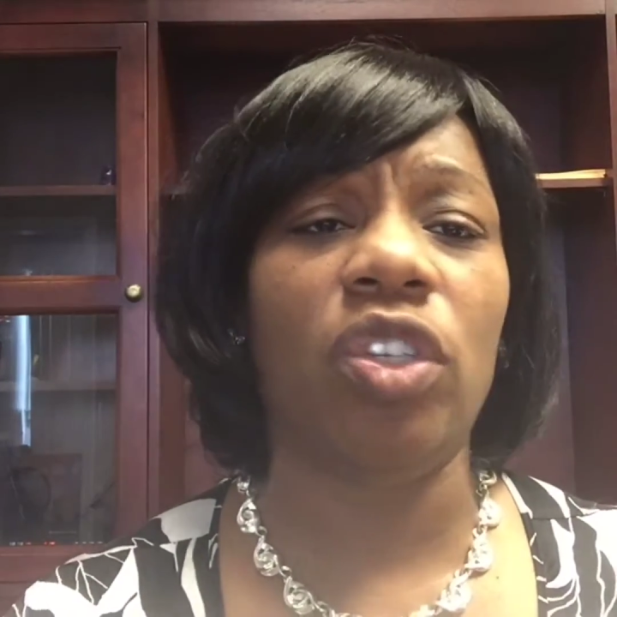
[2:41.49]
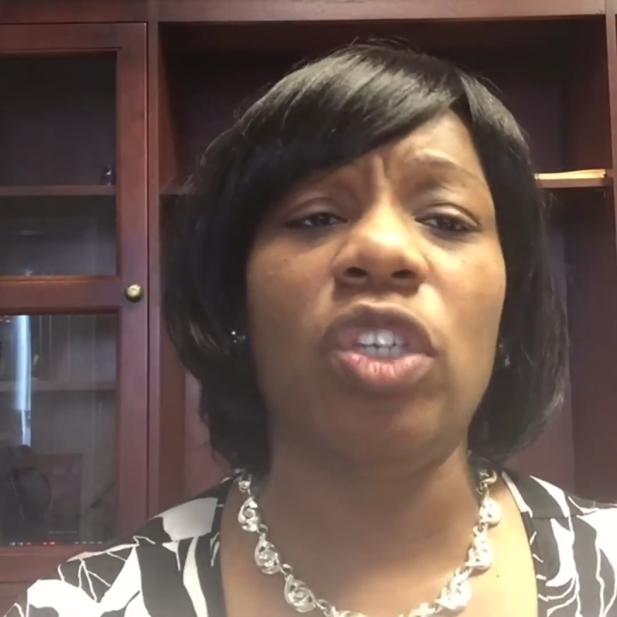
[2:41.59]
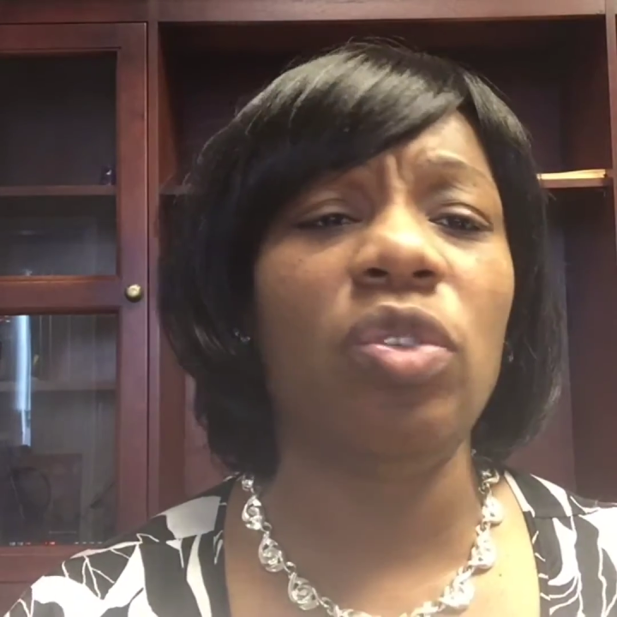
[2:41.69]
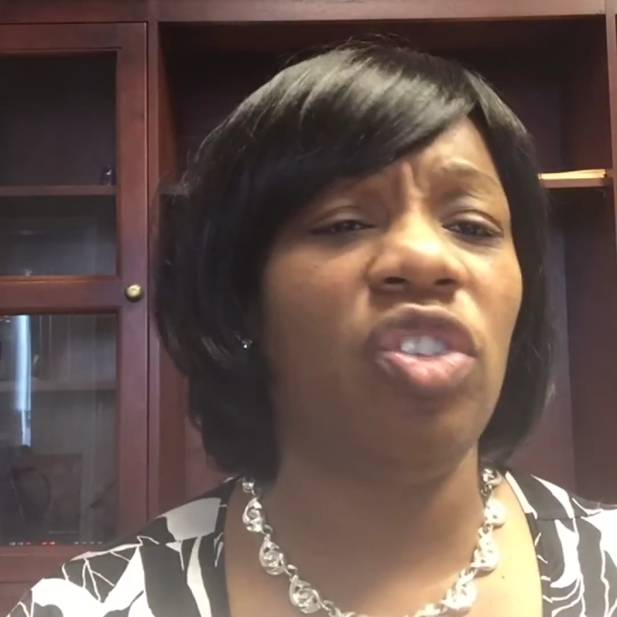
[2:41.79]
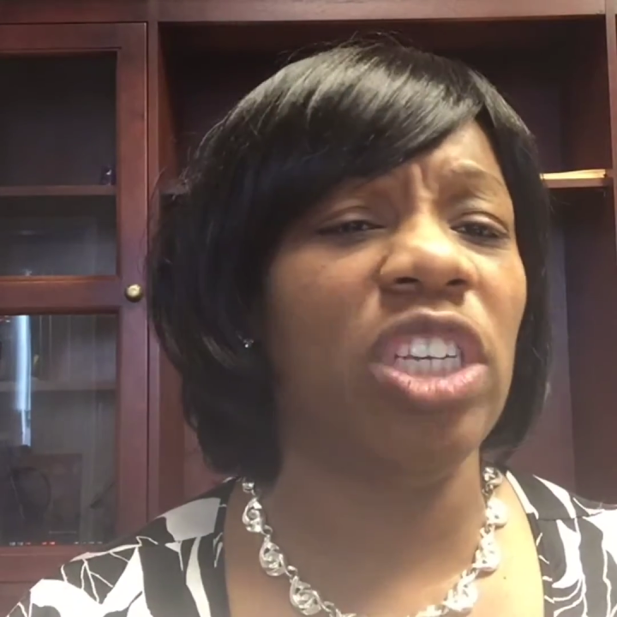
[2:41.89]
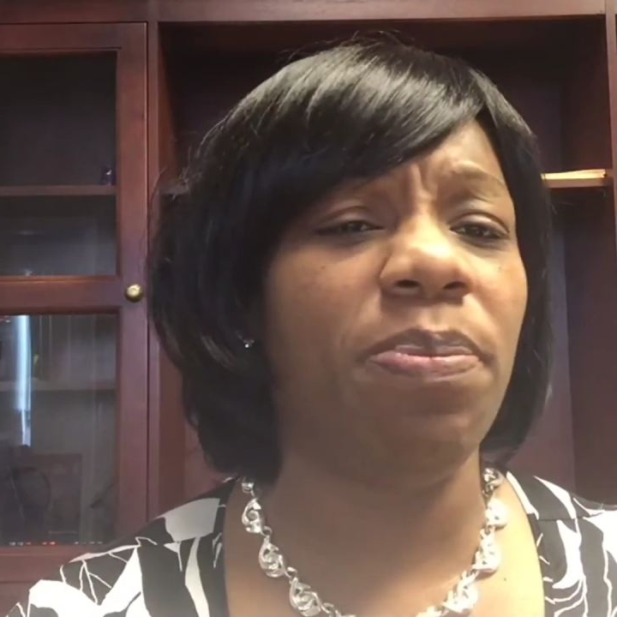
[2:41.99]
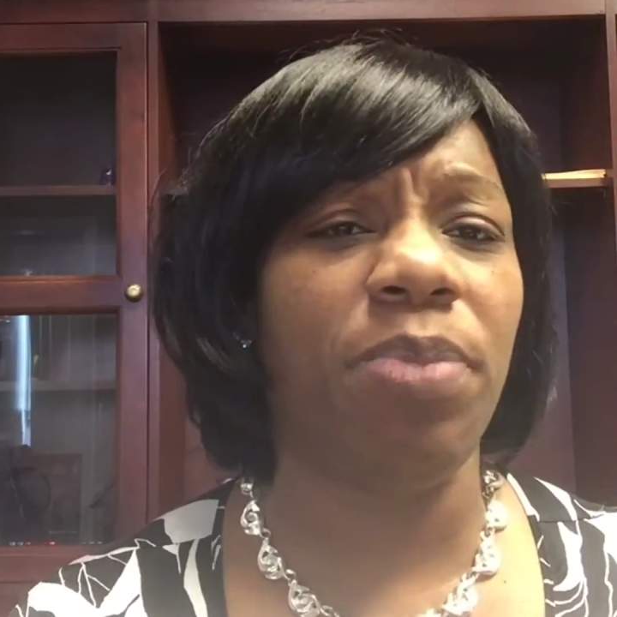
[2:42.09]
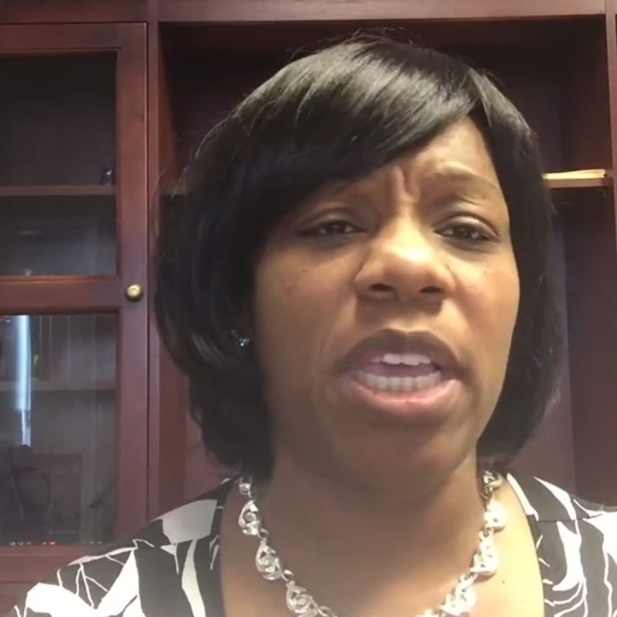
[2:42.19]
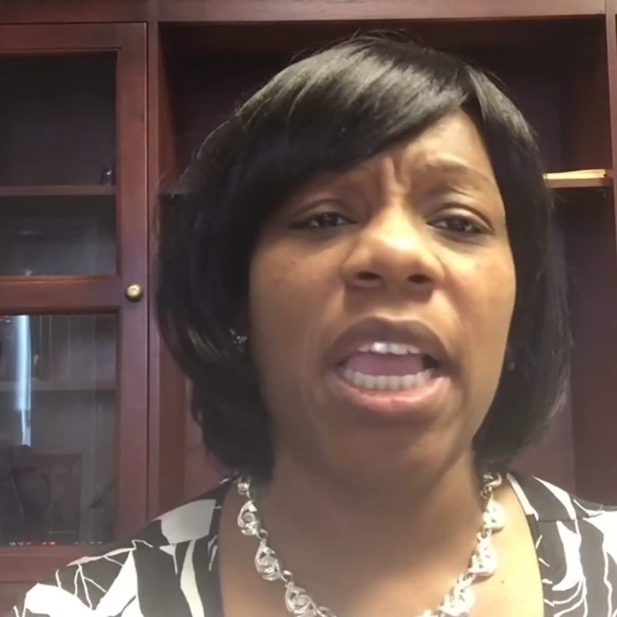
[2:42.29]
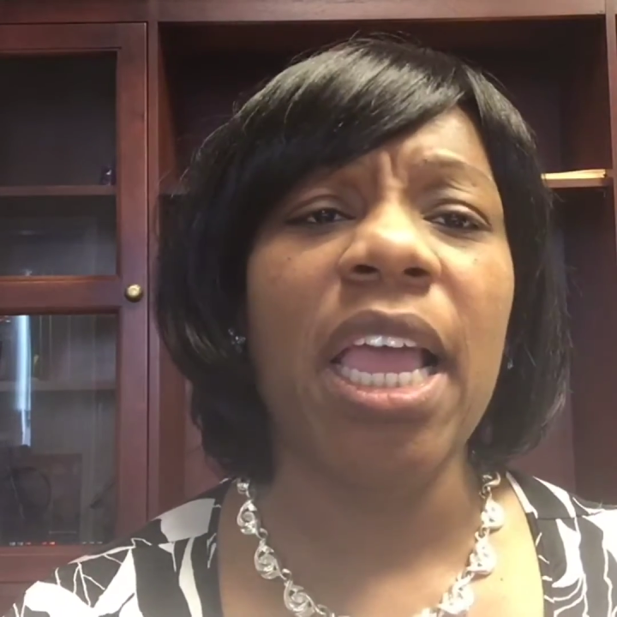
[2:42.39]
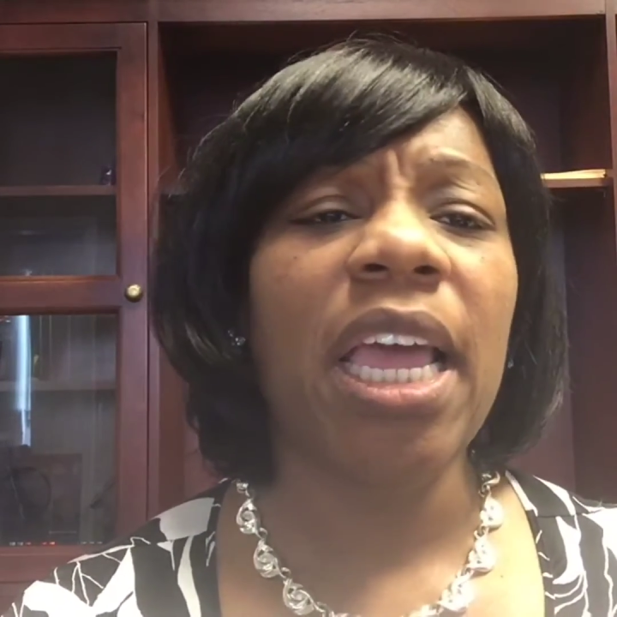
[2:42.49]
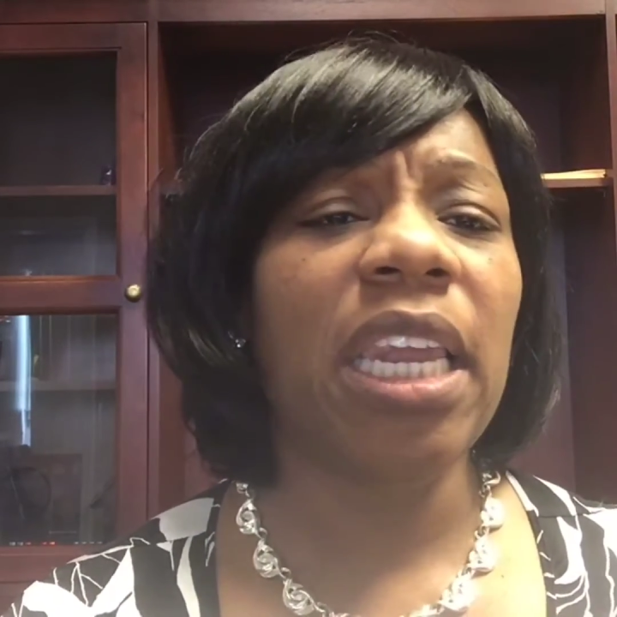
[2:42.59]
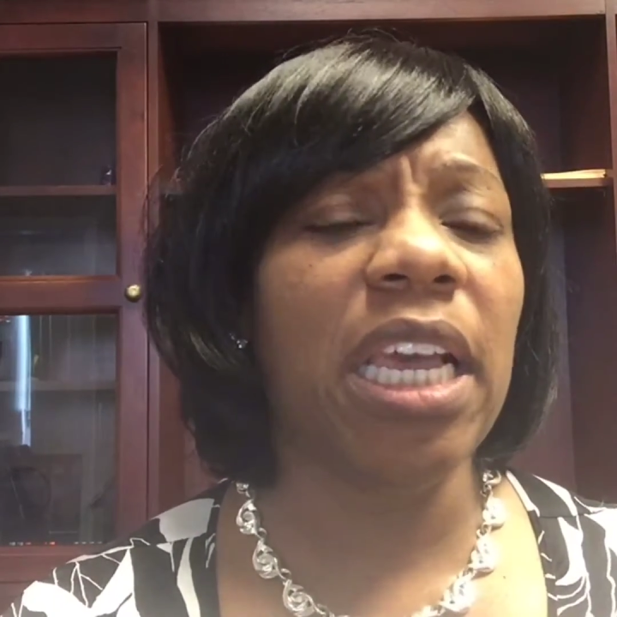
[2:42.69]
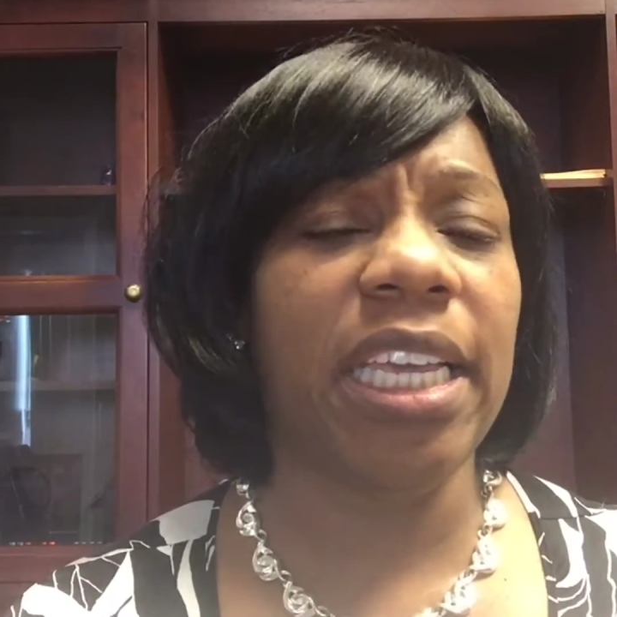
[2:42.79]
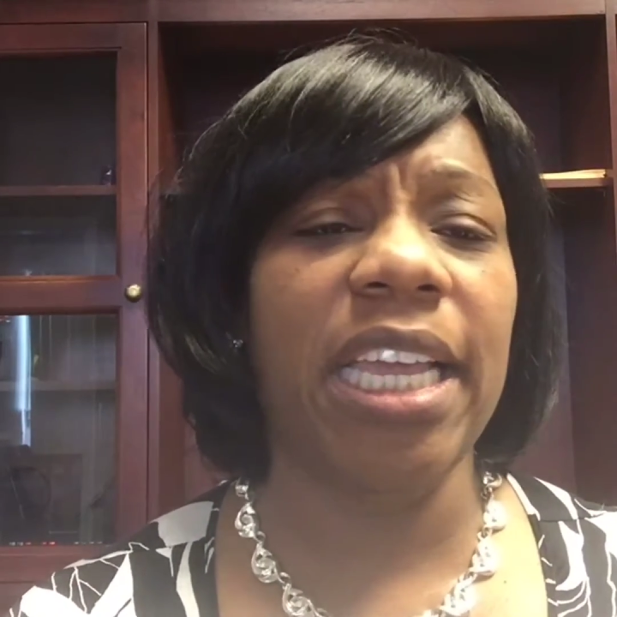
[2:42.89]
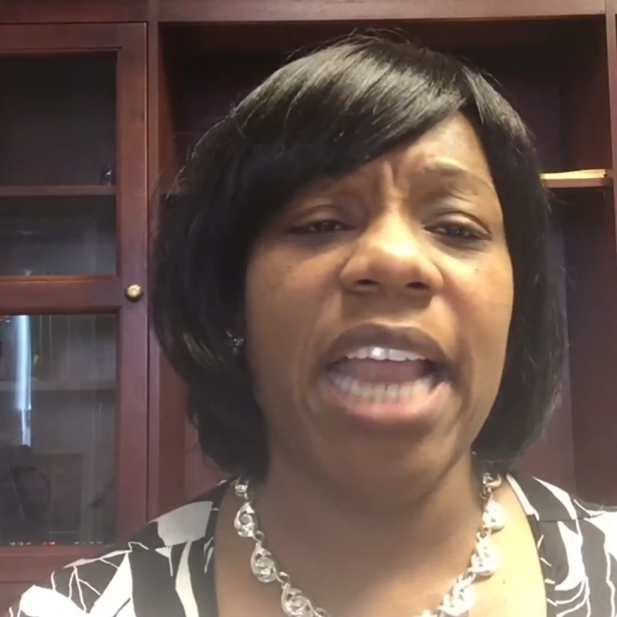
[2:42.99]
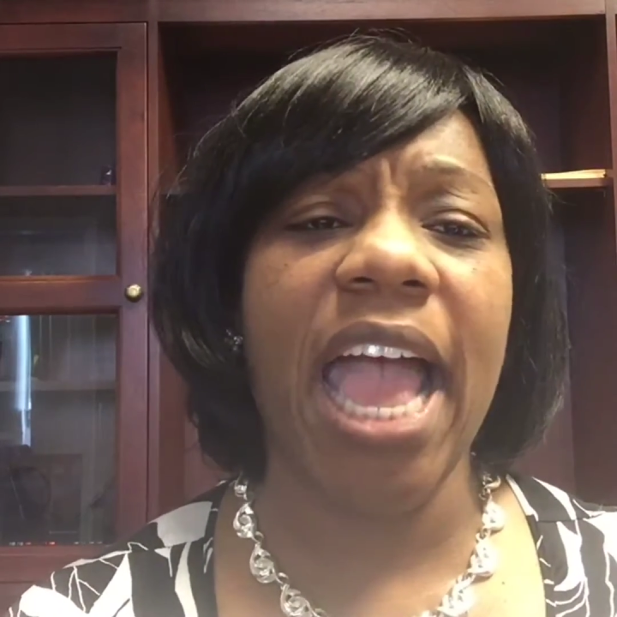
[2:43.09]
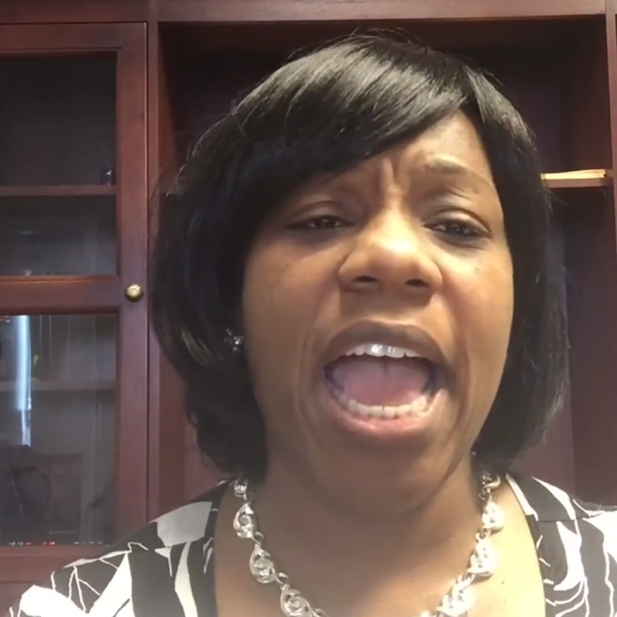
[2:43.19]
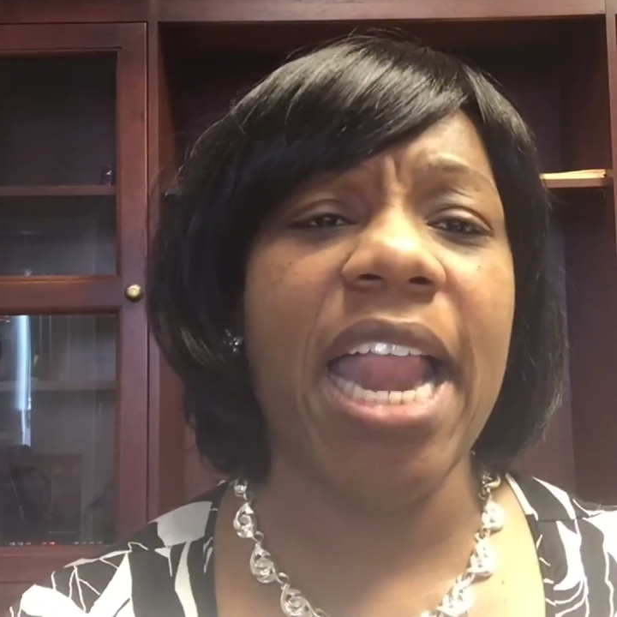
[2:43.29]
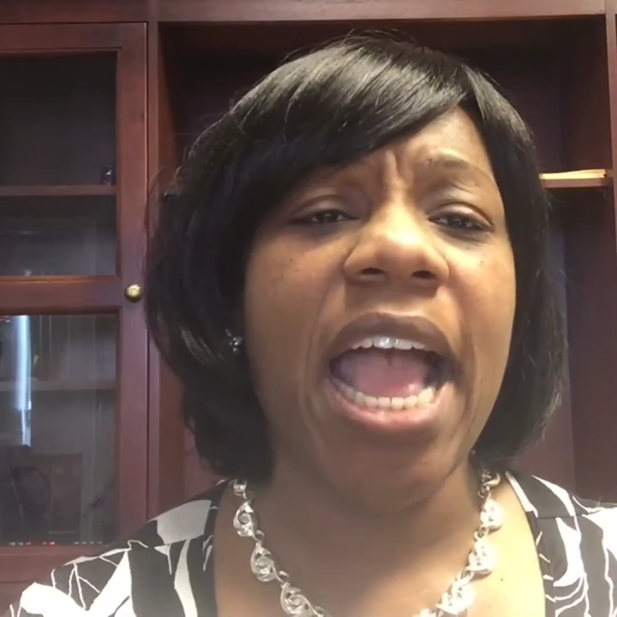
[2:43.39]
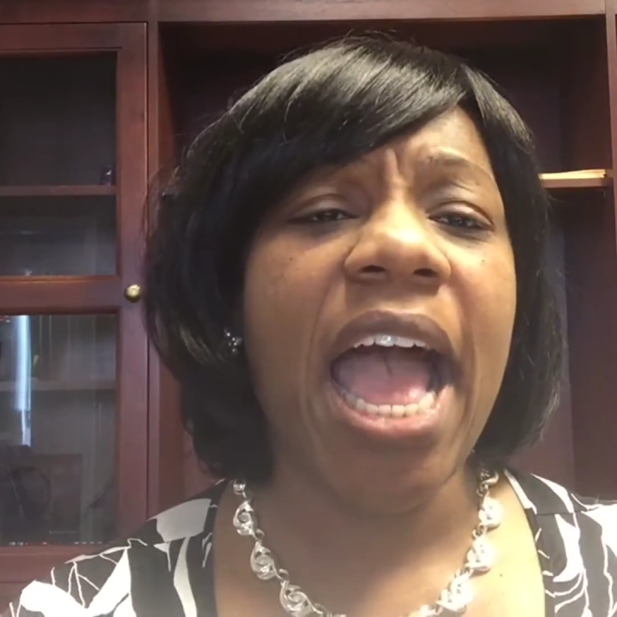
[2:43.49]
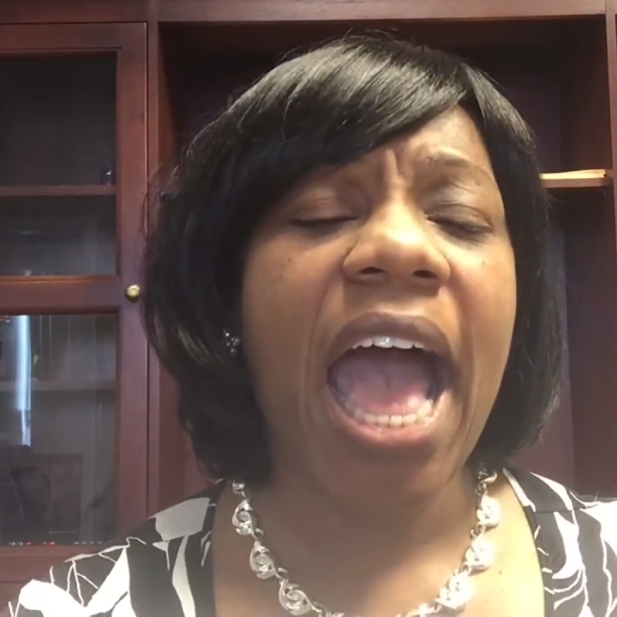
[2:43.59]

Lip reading: You should be looking at